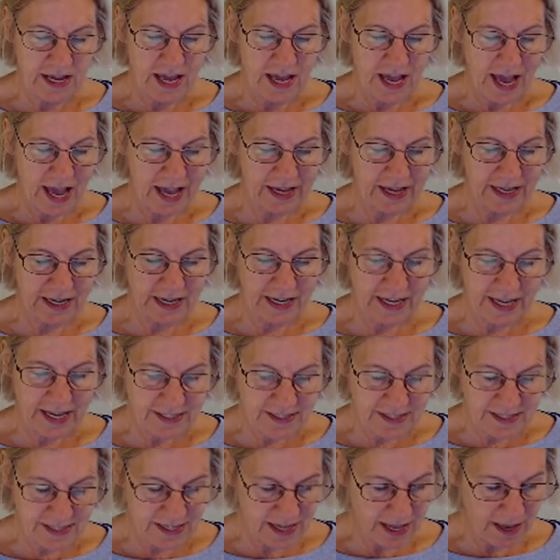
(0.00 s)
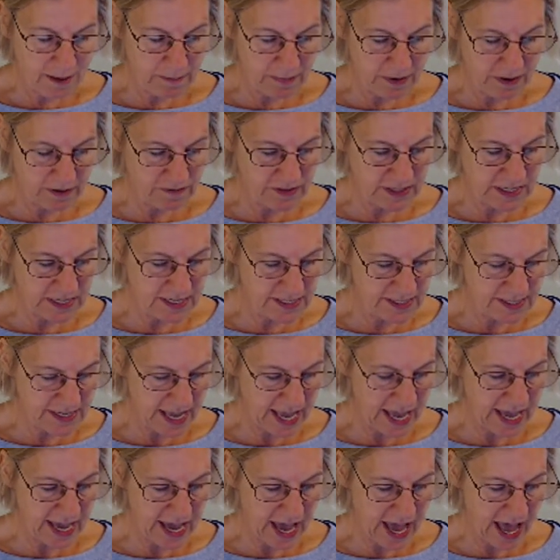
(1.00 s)
I'm going to get some of these
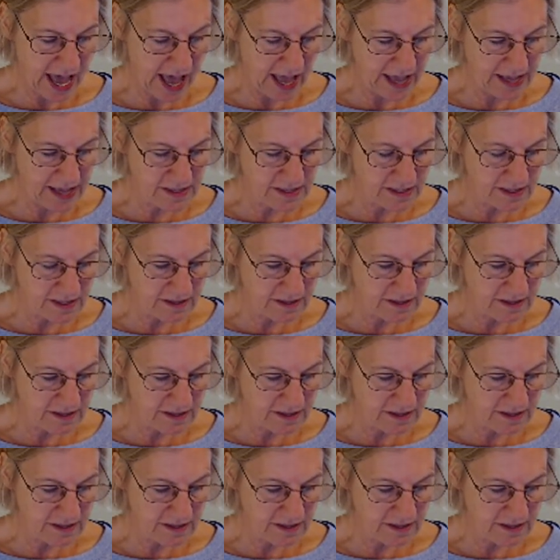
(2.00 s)
AIs.